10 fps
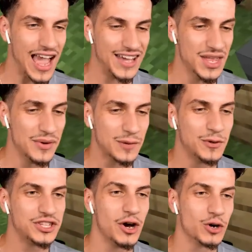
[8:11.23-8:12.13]
And then we can put
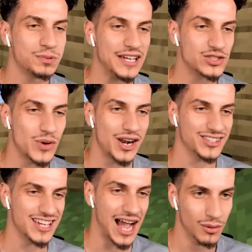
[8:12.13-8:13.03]
the oak planks right on
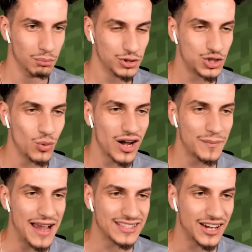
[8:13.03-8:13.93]
top. Put your water
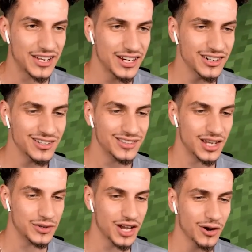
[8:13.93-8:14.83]
back down here, there
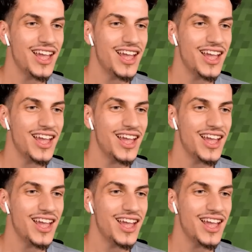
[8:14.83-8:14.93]
we go.